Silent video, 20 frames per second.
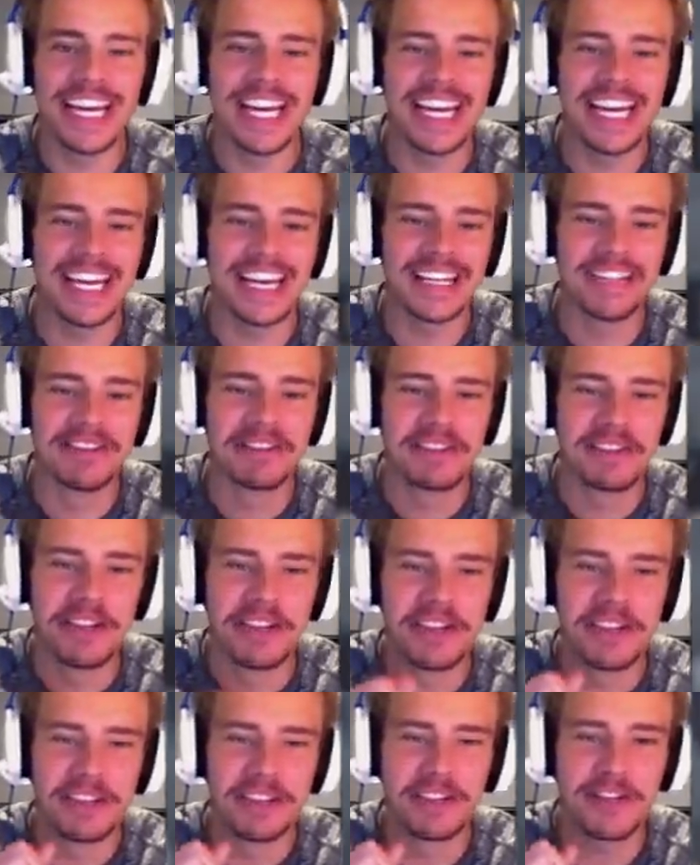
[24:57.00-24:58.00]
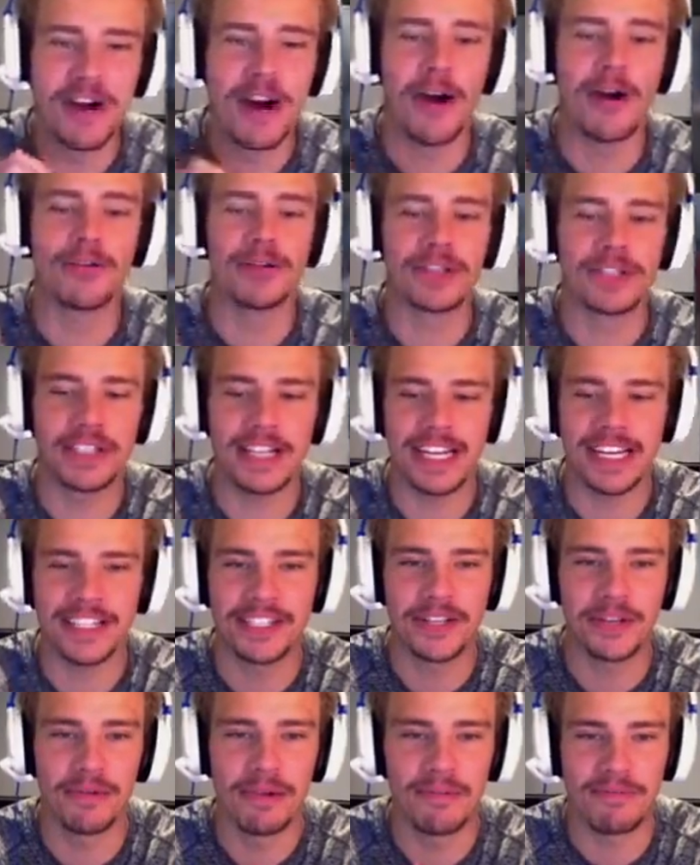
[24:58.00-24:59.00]
is coasting
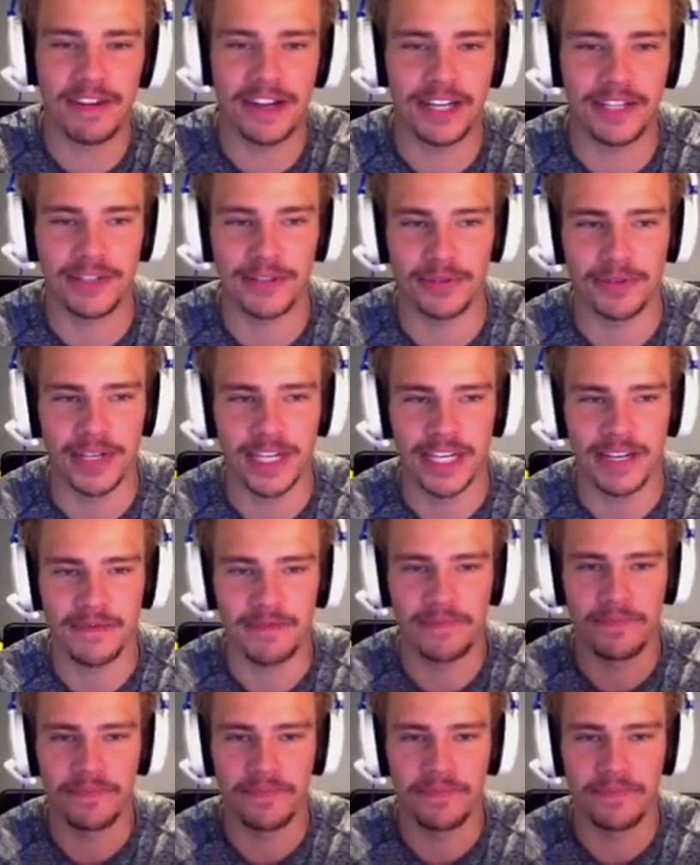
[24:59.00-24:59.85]
to a victory.